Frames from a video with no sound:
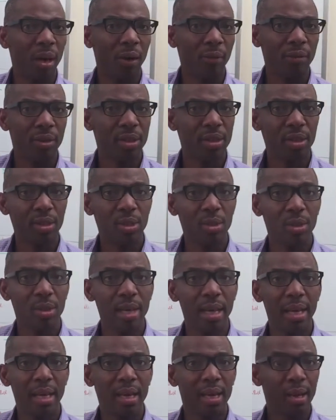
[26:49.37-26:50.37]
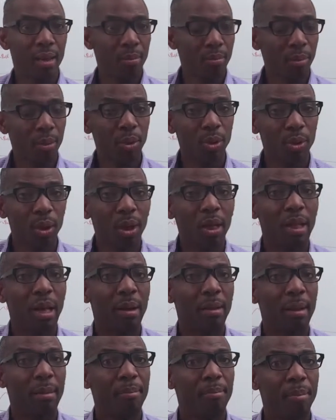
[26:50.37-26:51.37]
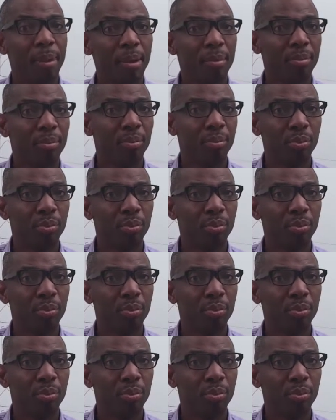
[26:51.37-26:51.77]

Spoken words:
offices today, but we're talking about big.